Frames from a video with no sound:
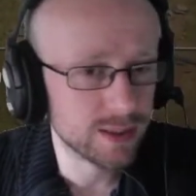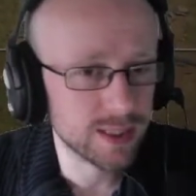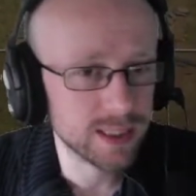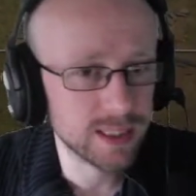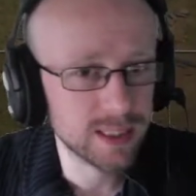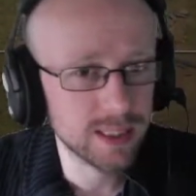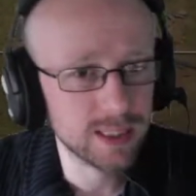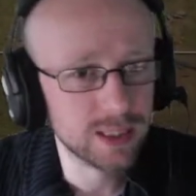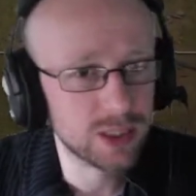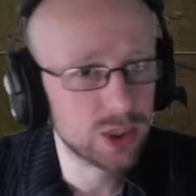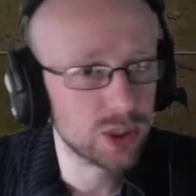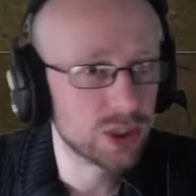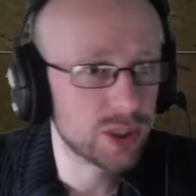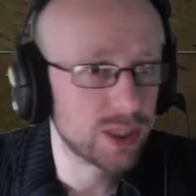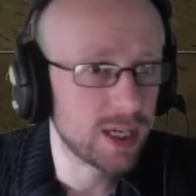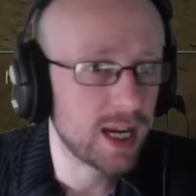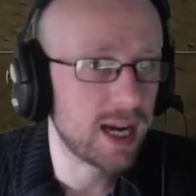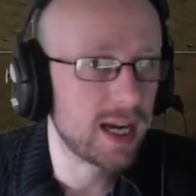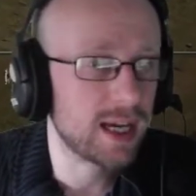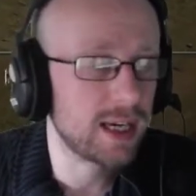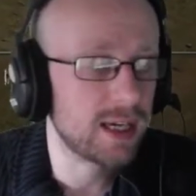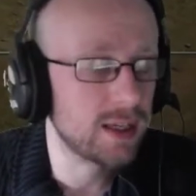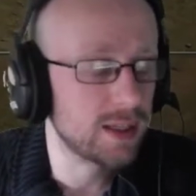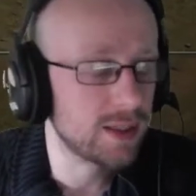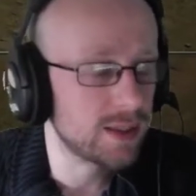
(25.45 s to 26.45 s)
This is just
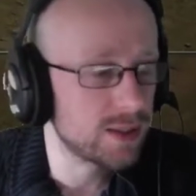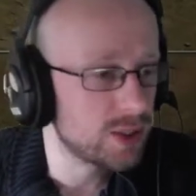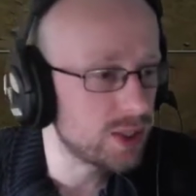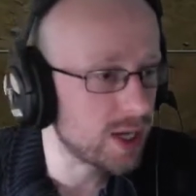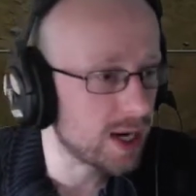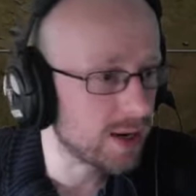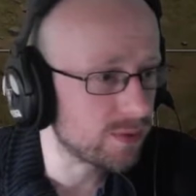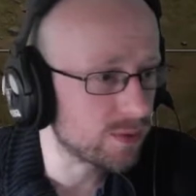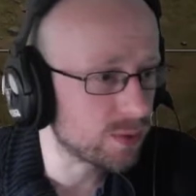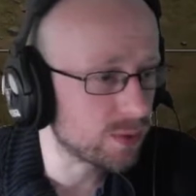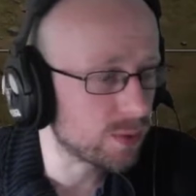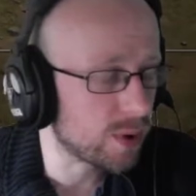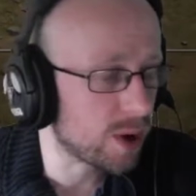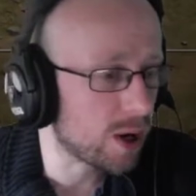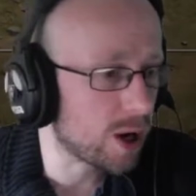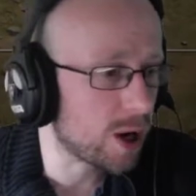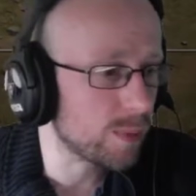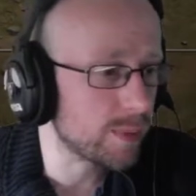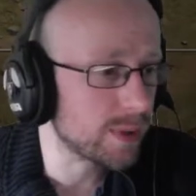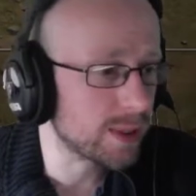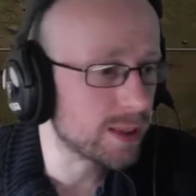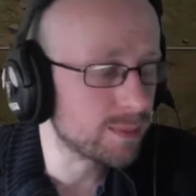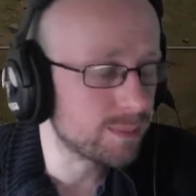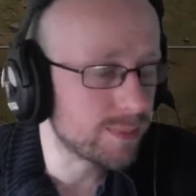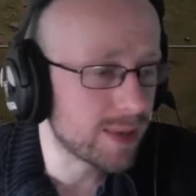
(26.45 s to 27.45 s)
a general
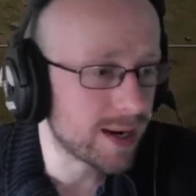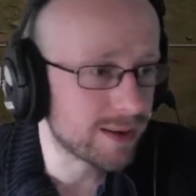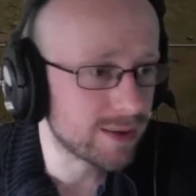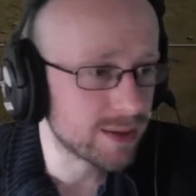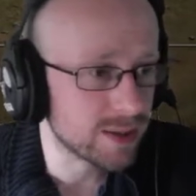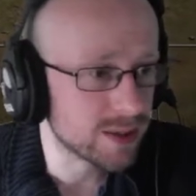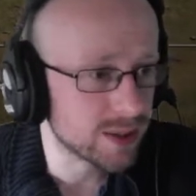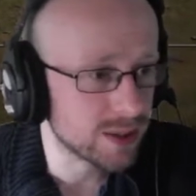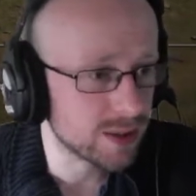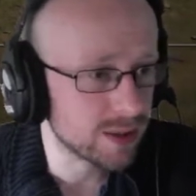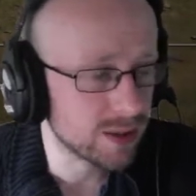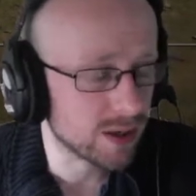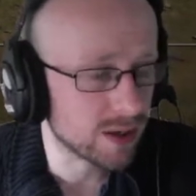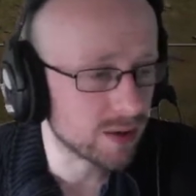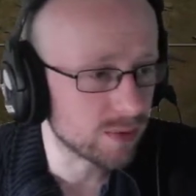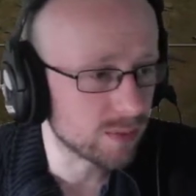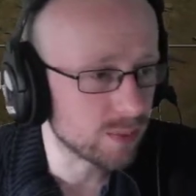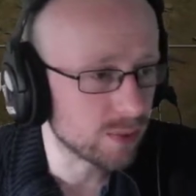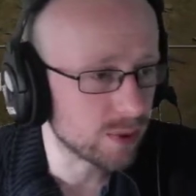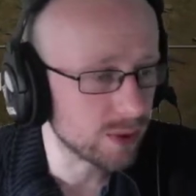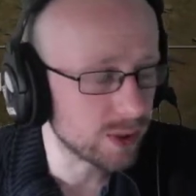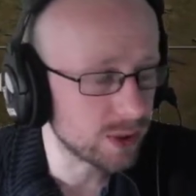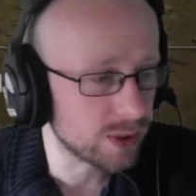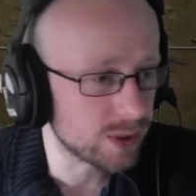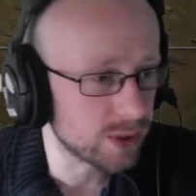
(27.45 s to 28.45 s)
army comparison of
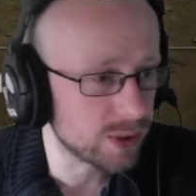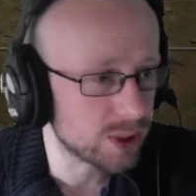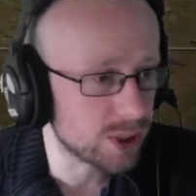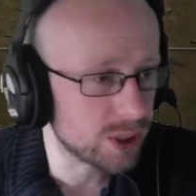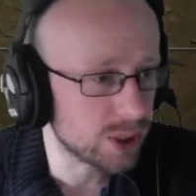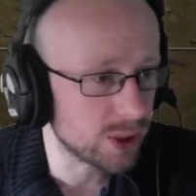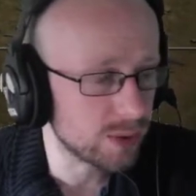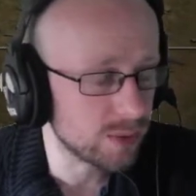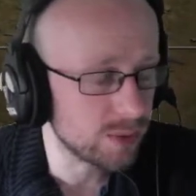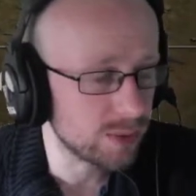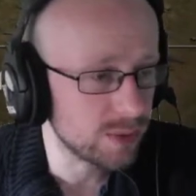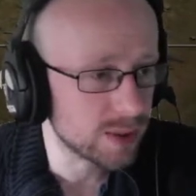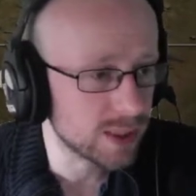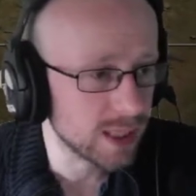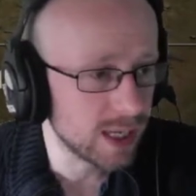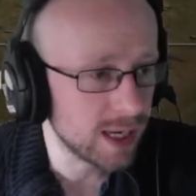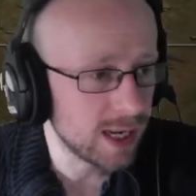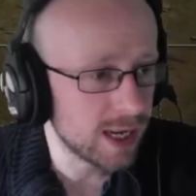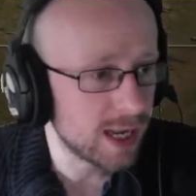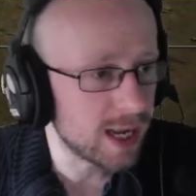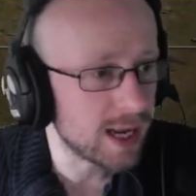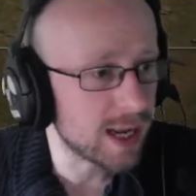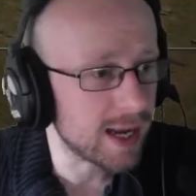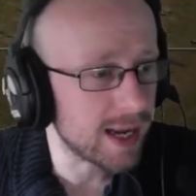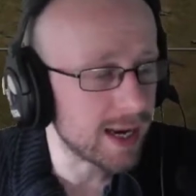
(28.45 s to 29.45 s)
what you could choose
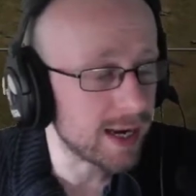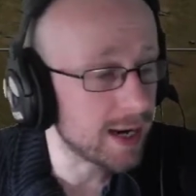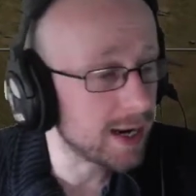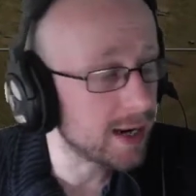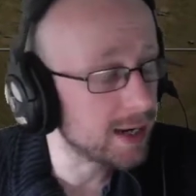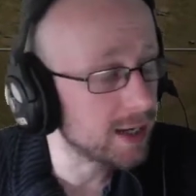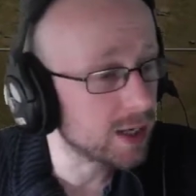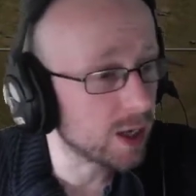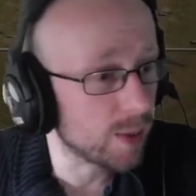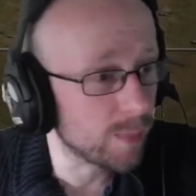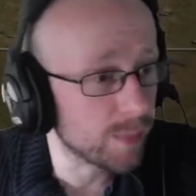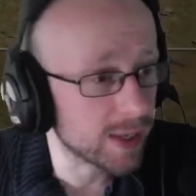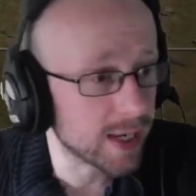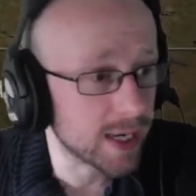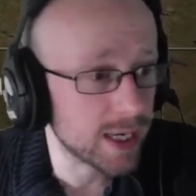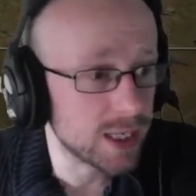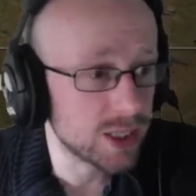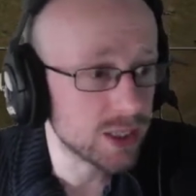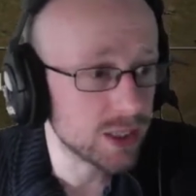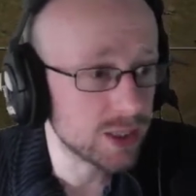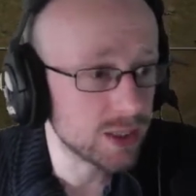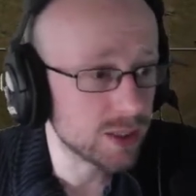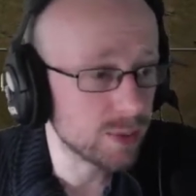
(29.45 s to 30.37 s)
in any combination.